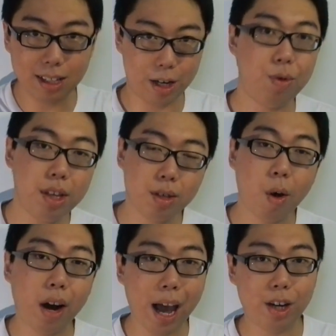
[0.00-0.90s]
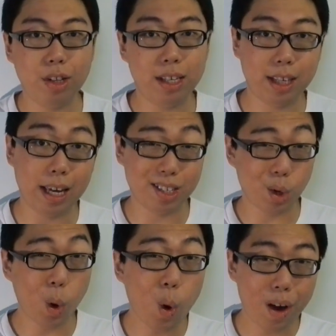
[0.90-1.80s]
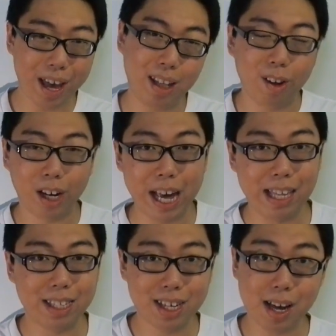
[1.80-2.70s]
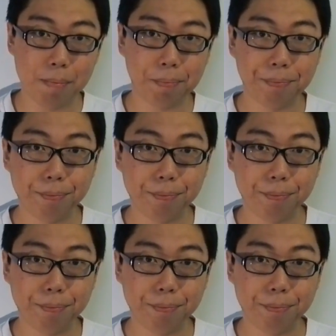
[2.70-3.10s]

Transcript: that tree sort actually takes all and log n time.